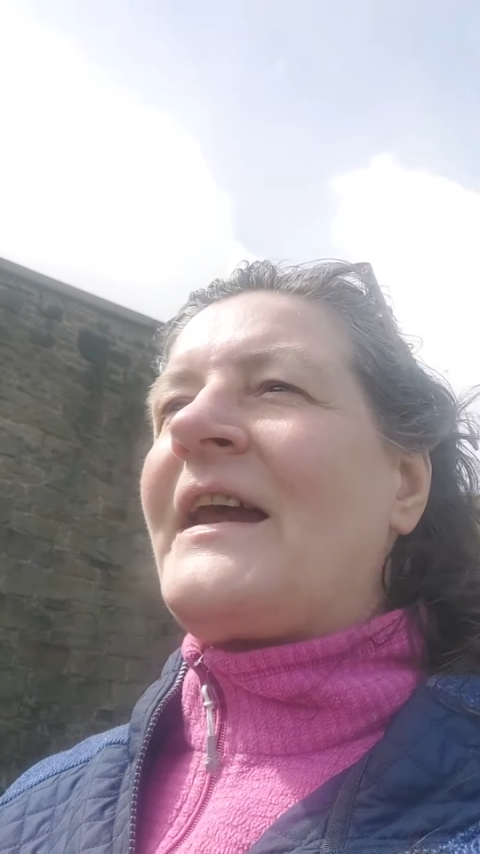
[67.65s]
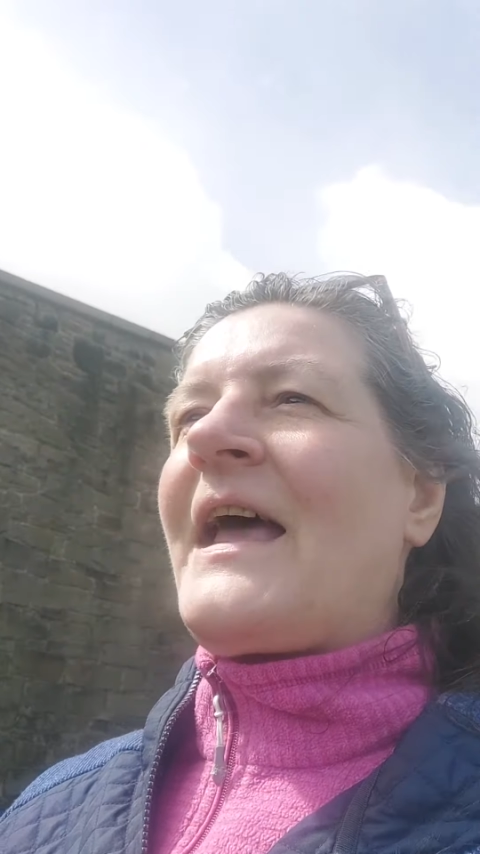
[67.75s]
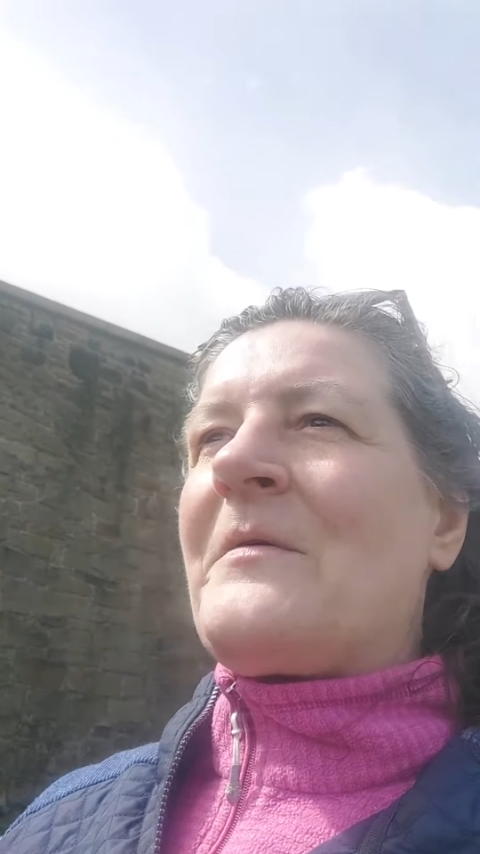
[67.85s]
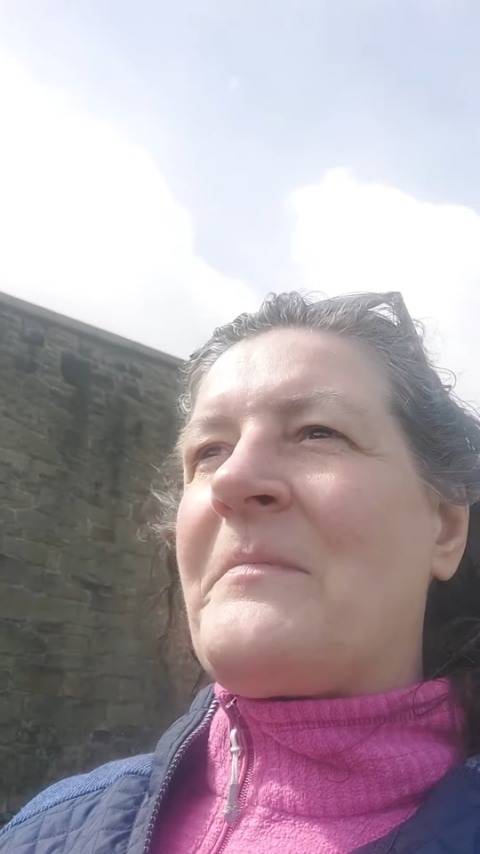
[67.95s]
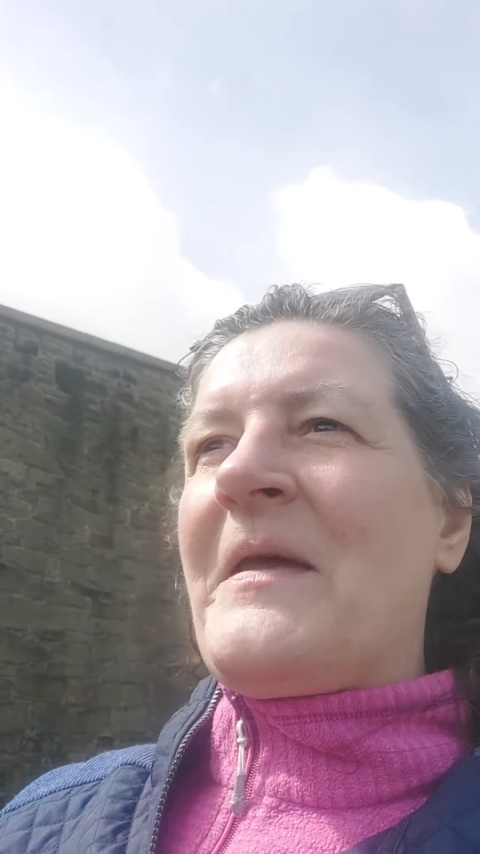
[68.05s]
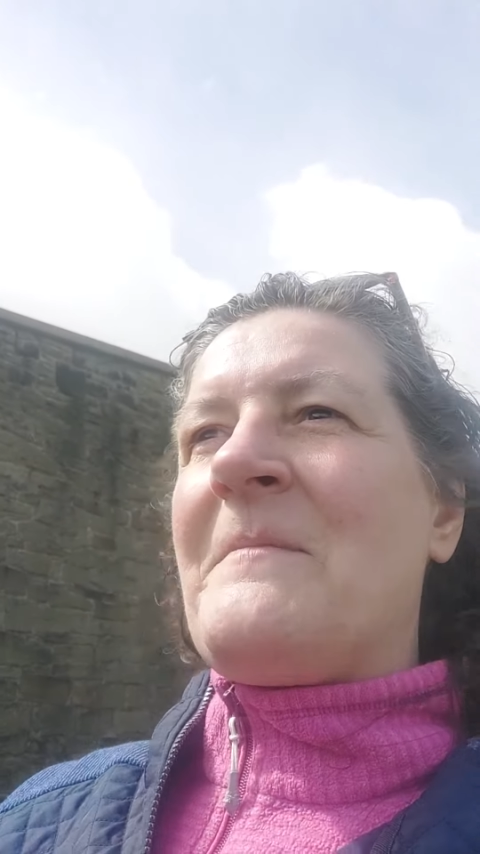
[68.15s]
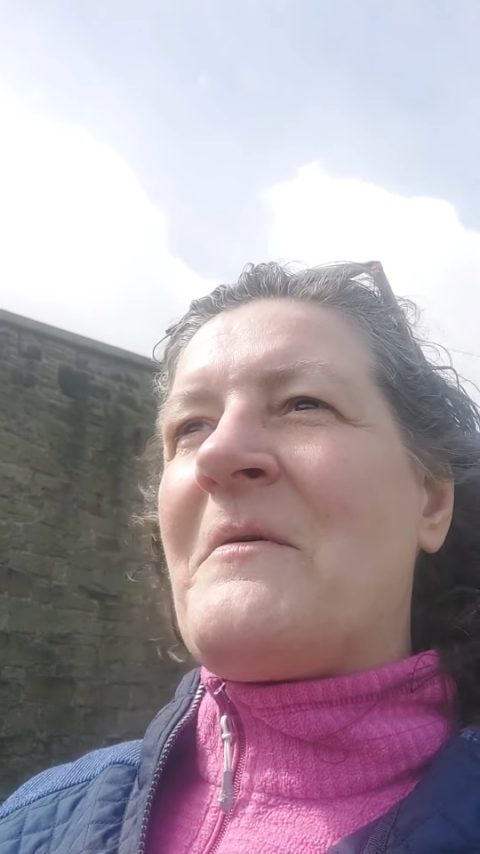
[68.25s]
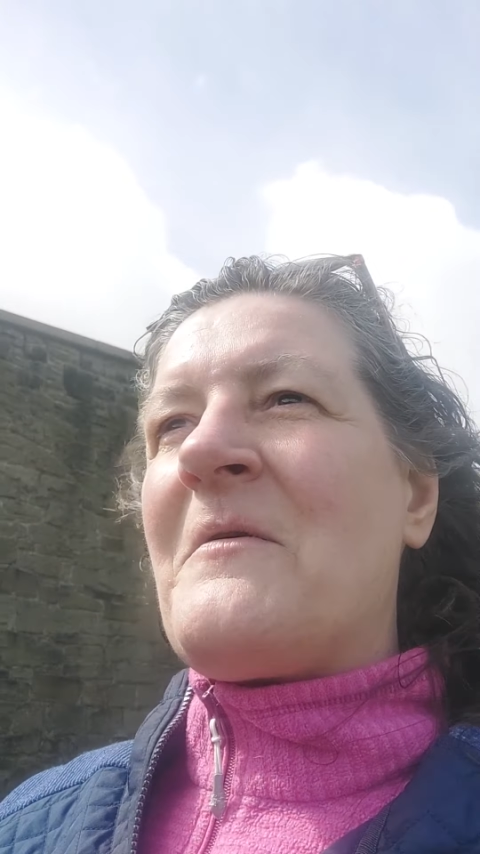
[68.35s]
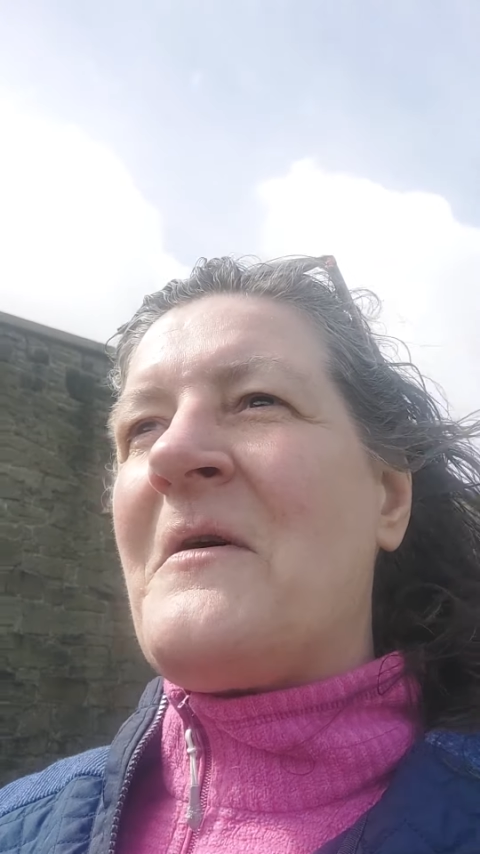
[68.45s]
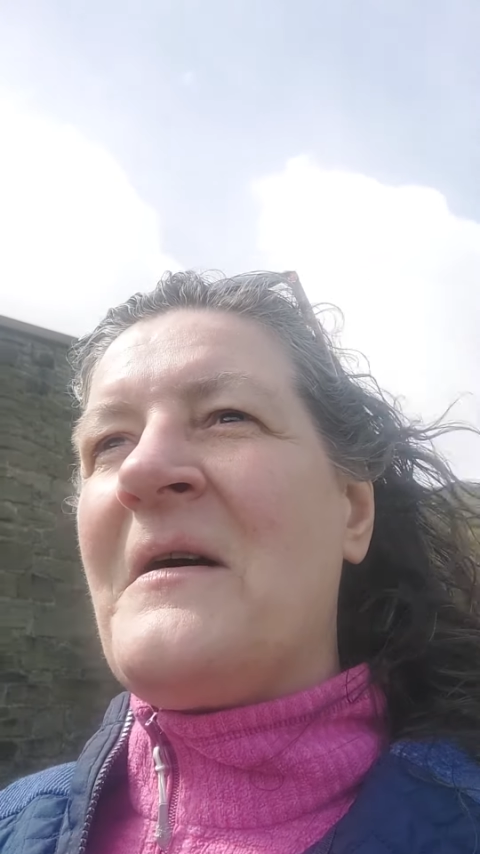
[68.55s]
and help
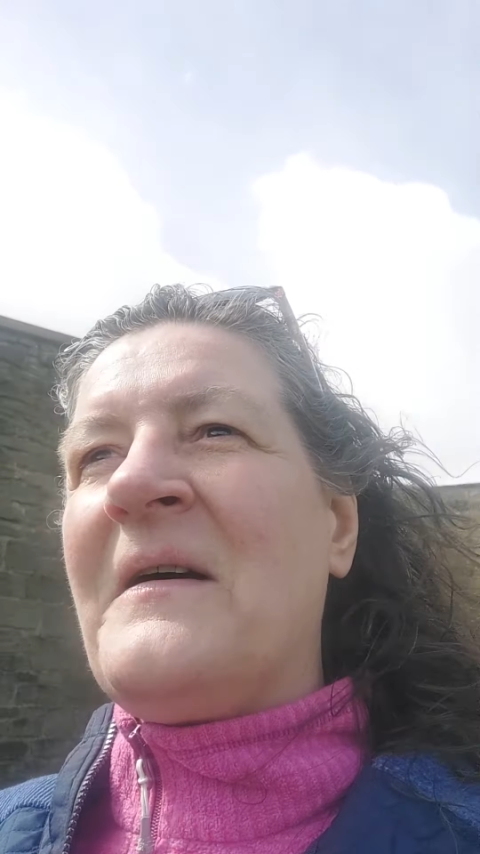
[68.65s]
people.